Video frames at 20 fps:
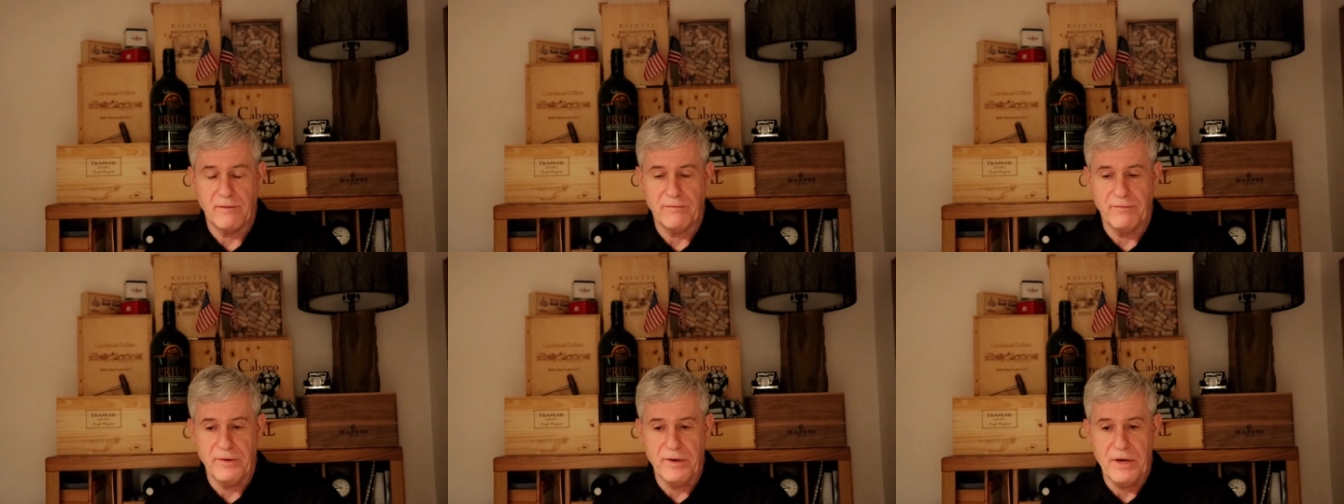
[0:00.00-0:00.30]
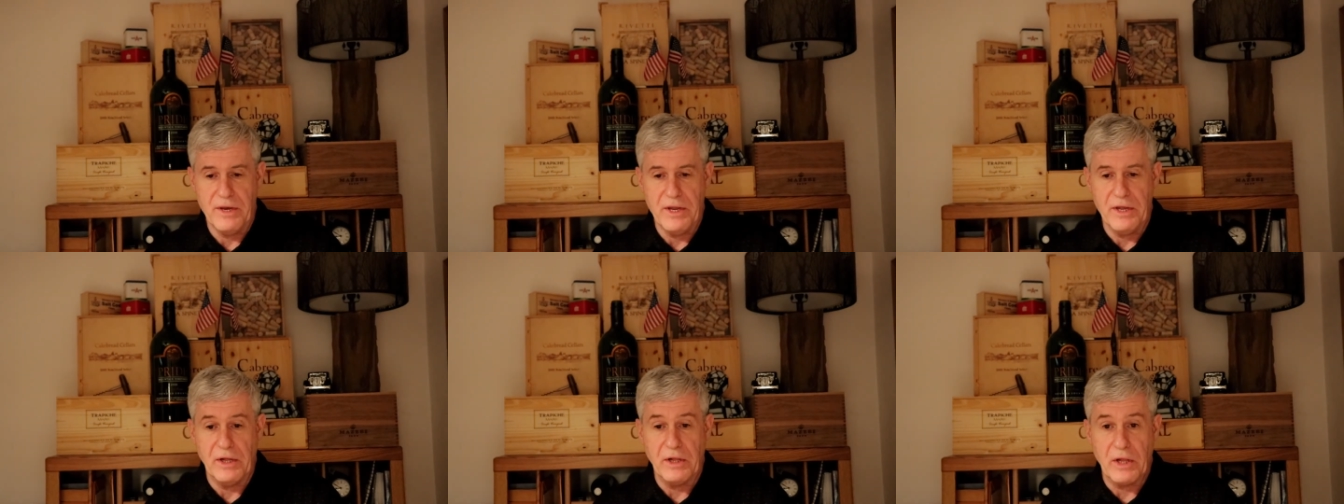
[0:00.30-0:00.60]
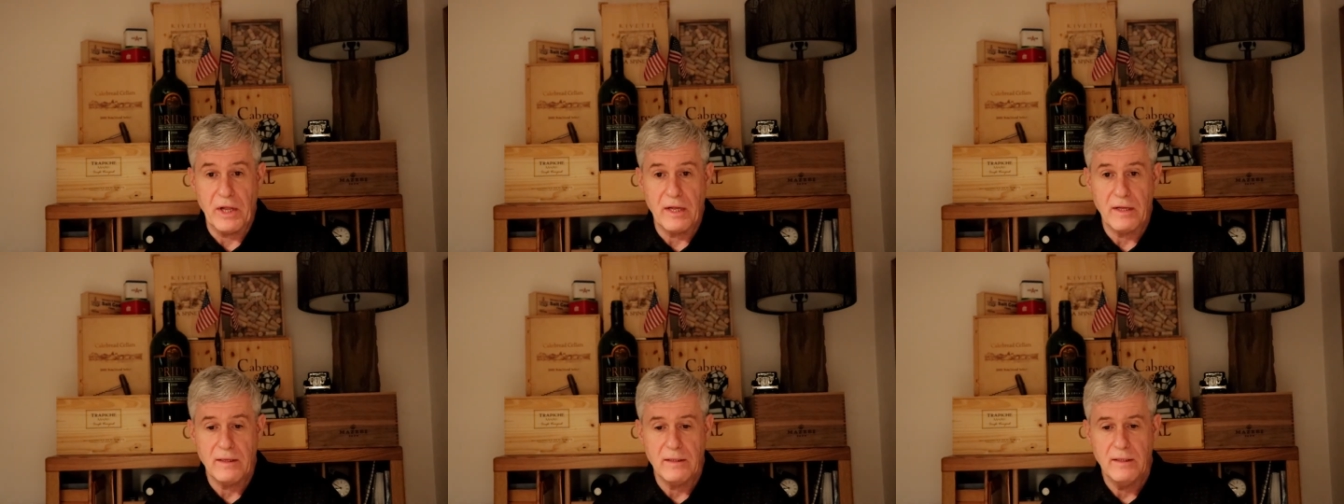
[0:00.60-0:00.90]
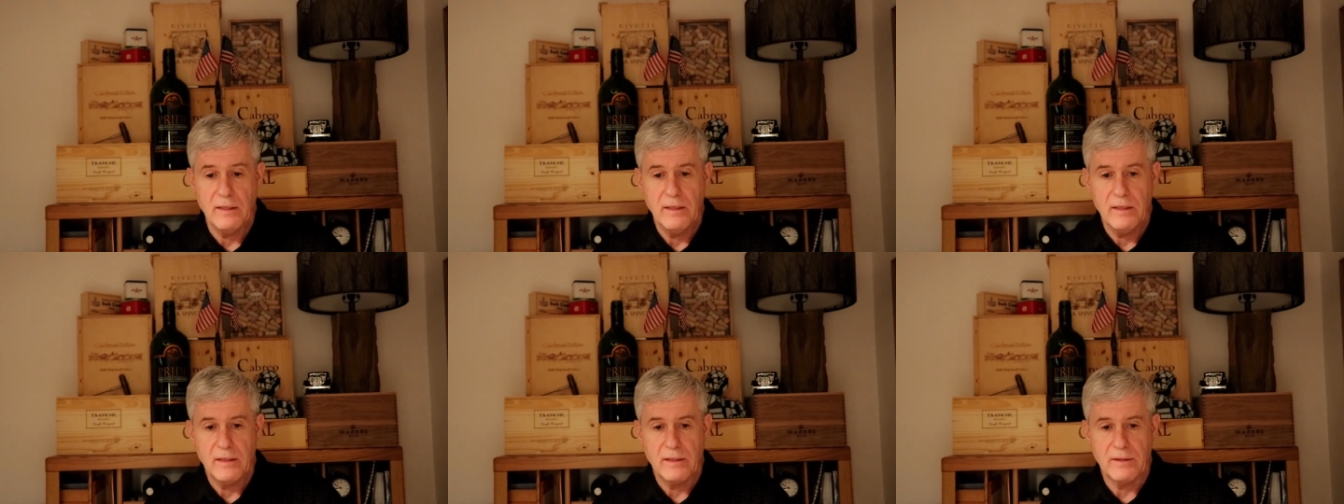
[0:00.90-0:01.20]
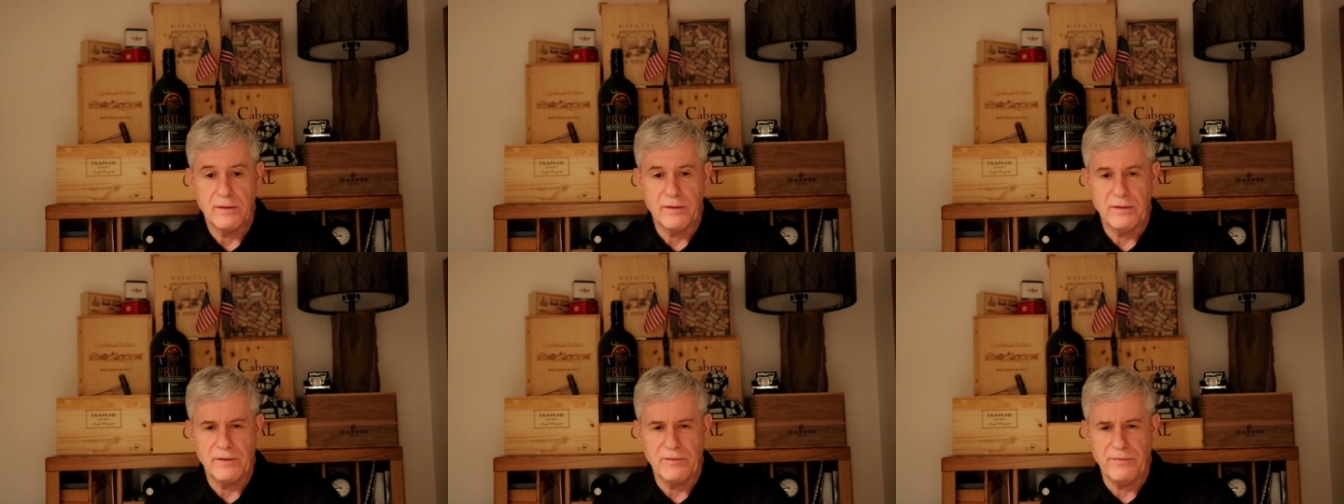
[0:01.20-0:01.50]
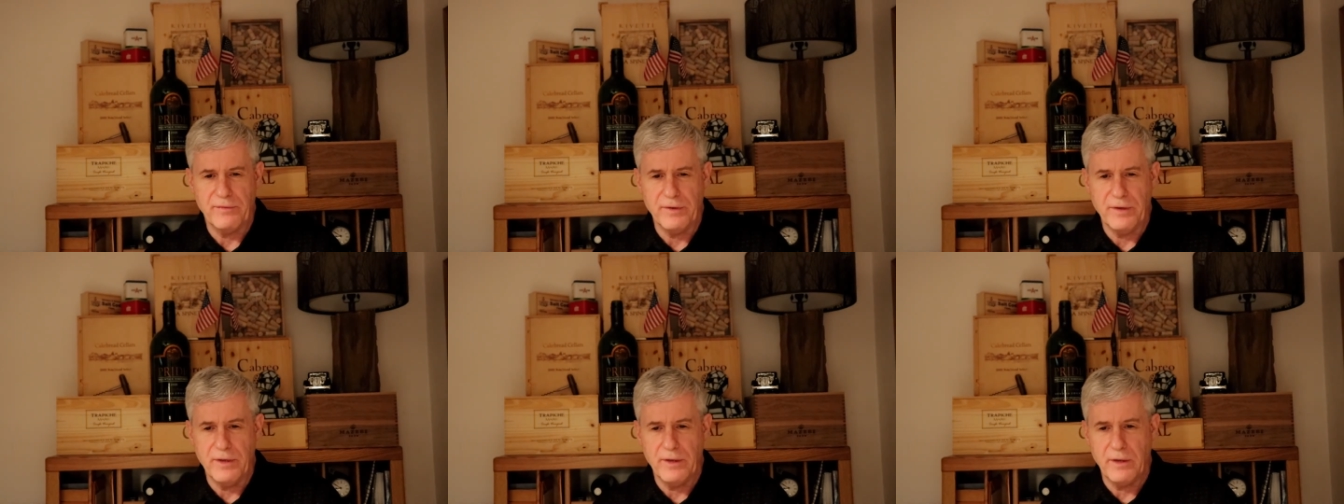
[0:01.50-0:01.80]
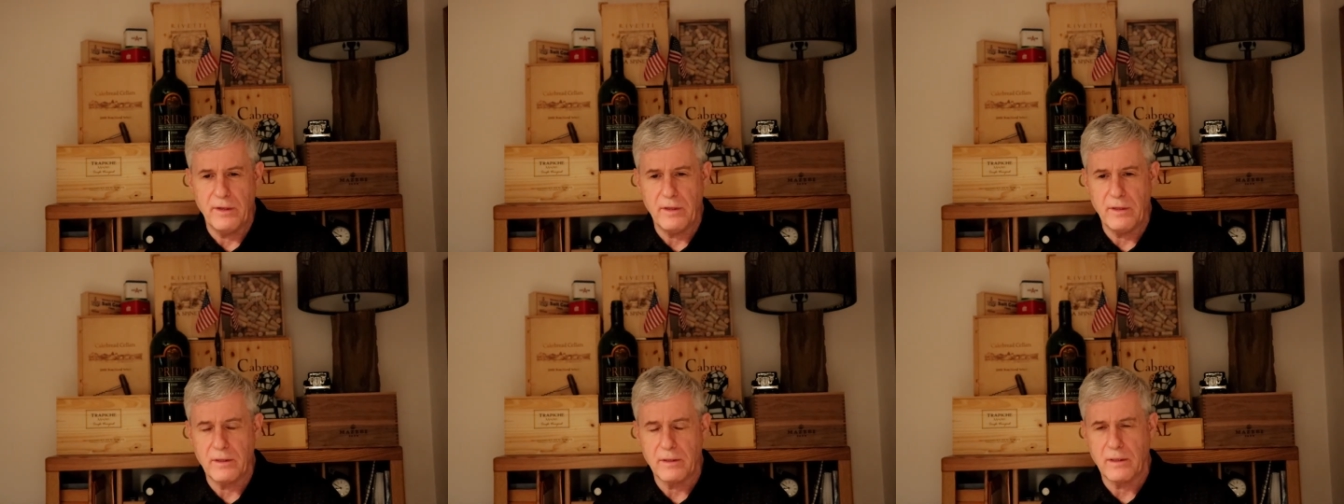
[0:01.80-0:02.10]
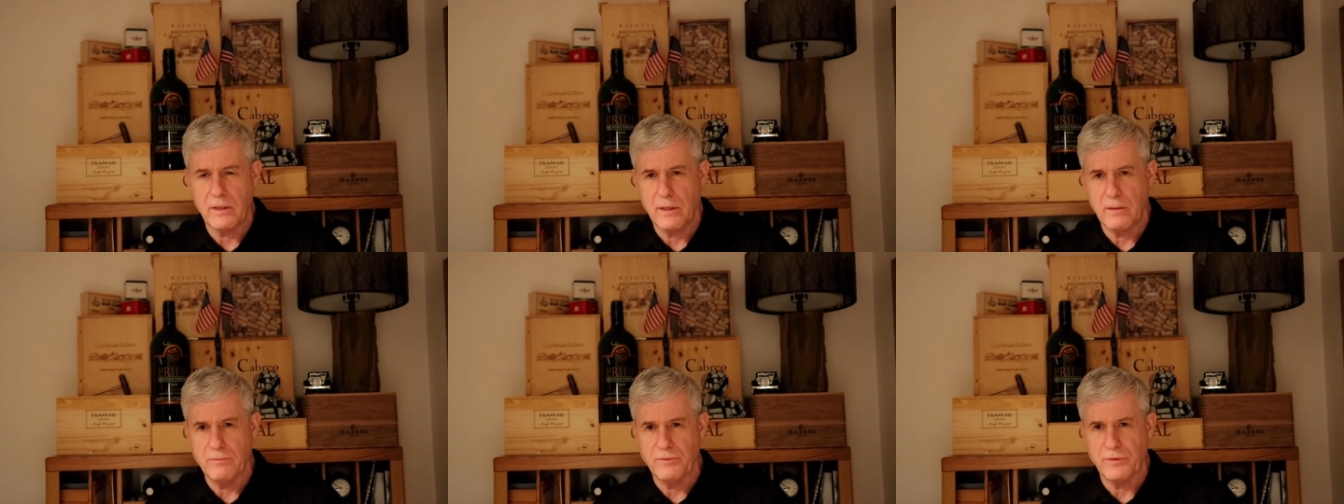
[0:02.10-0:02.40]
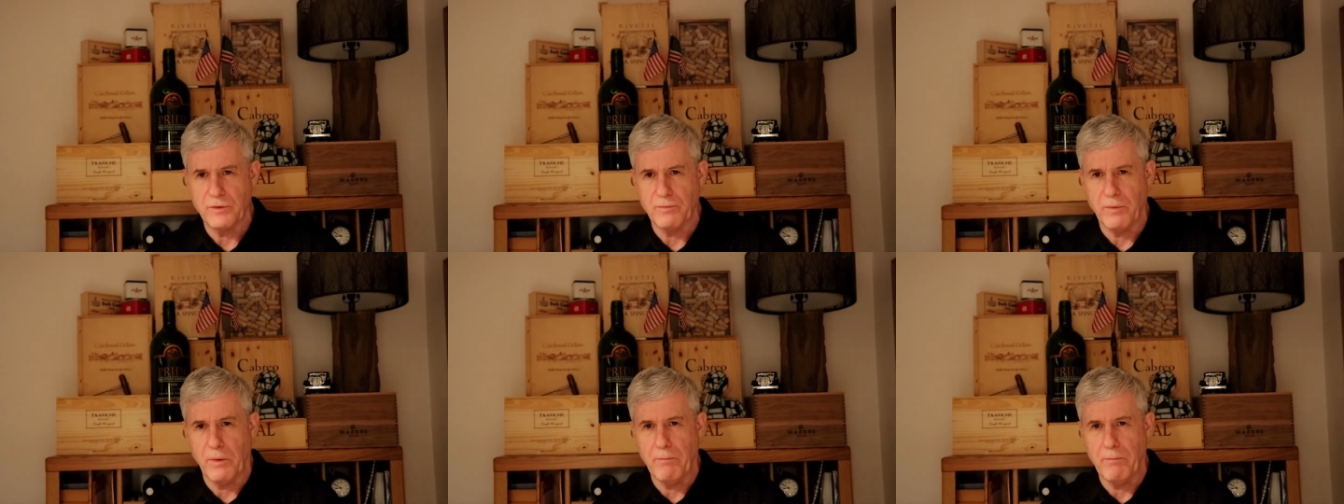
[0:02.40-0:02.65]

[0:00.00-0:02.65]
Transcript: vanilla. The vanilla comes from